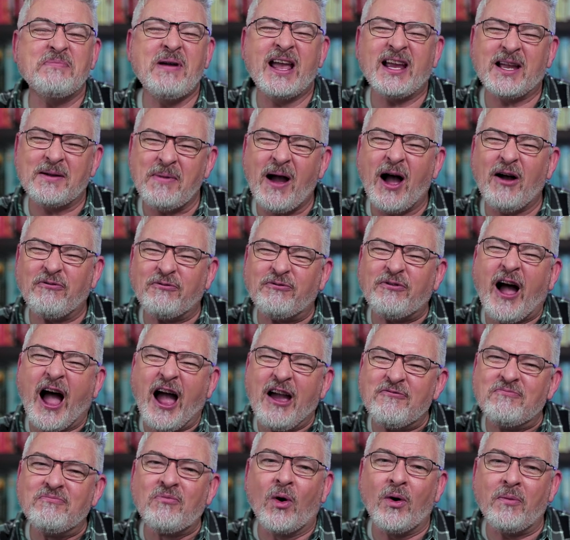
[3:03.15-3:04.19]
to make about
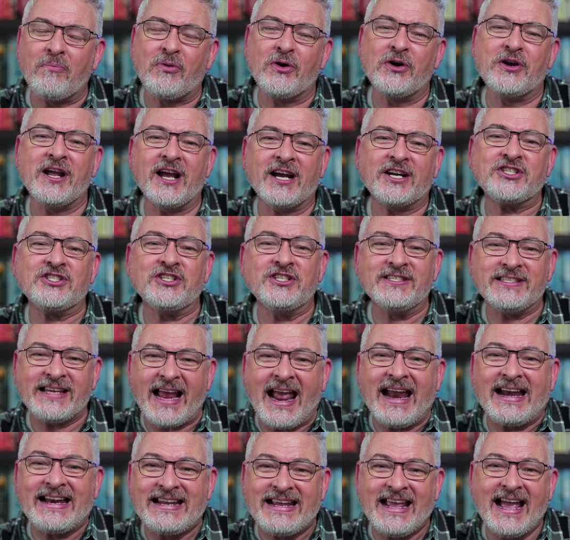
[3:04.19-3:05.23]
five more predictions
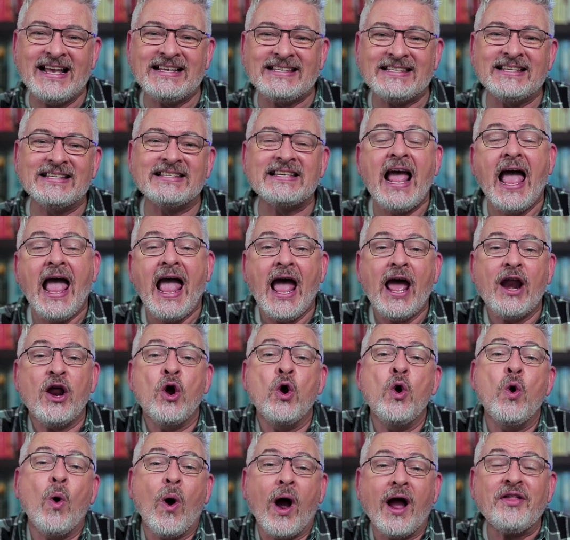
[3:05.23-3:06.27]
and guesses at
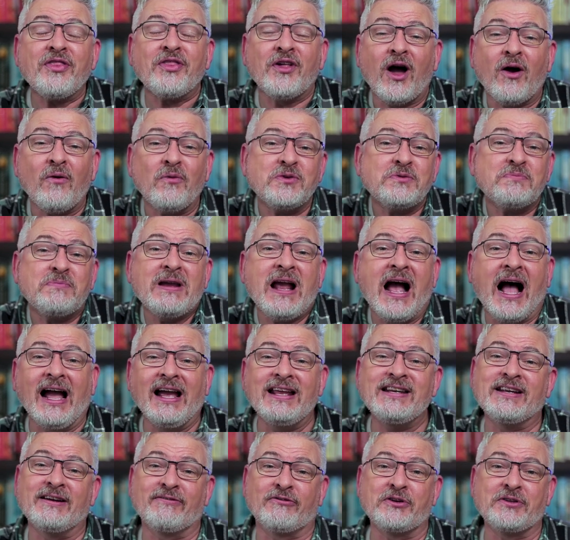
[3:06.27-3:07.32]
who I thought was
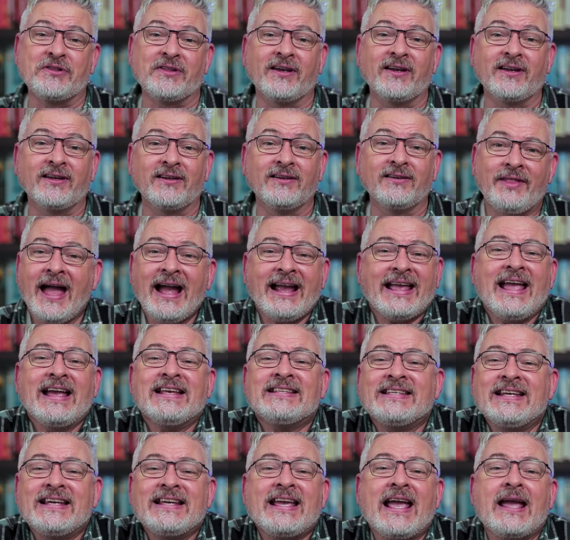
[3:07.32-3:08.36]
behind everything. That
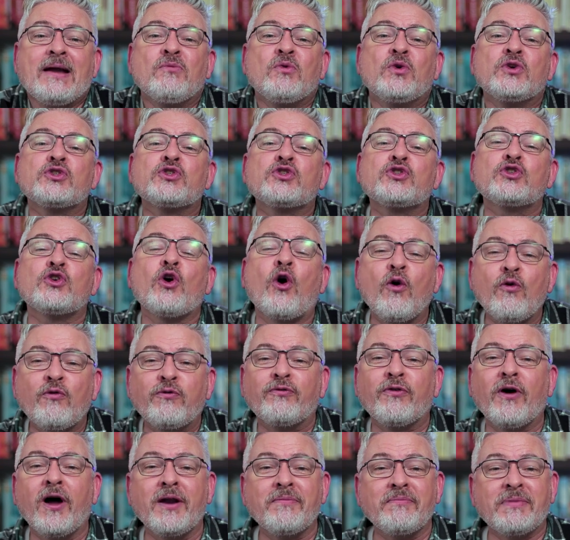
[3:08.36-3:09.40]
guessing game was so
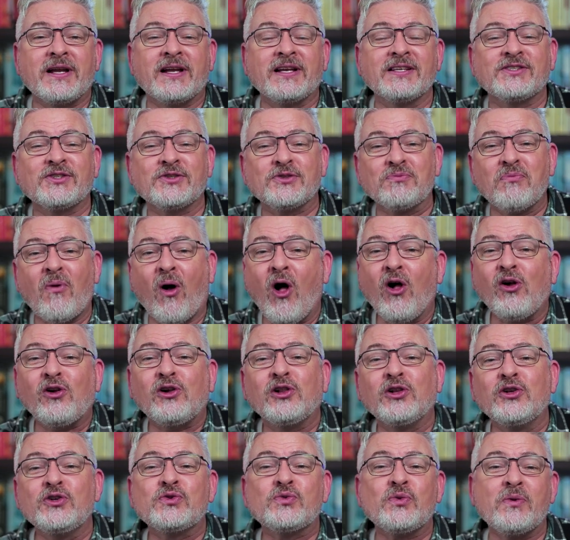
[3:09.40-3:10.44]
fun because small
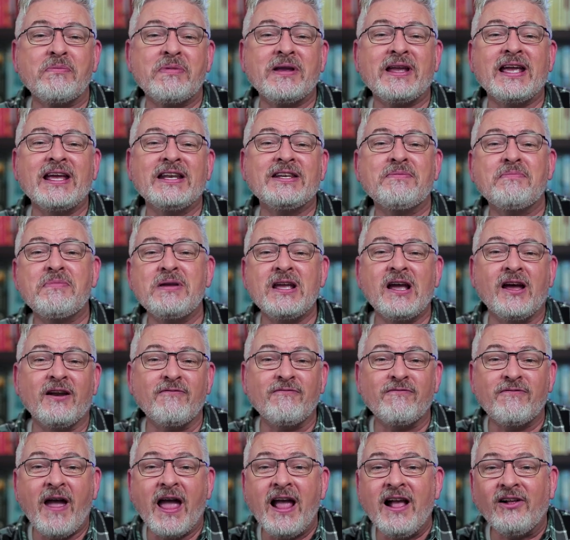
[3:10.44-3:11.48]
clues would begin to be
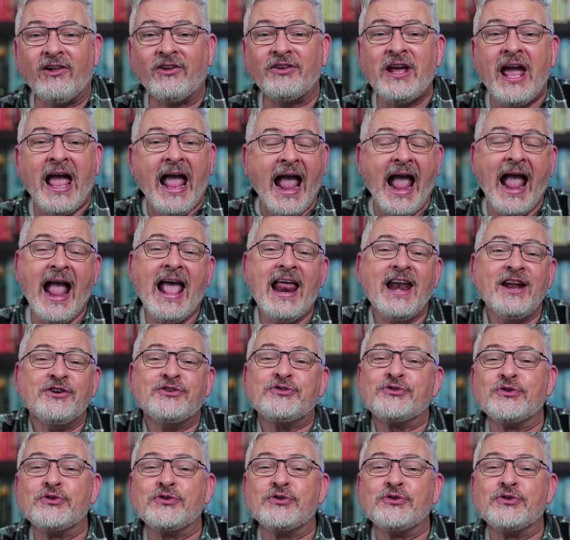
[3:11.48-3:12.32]
unveiled, and in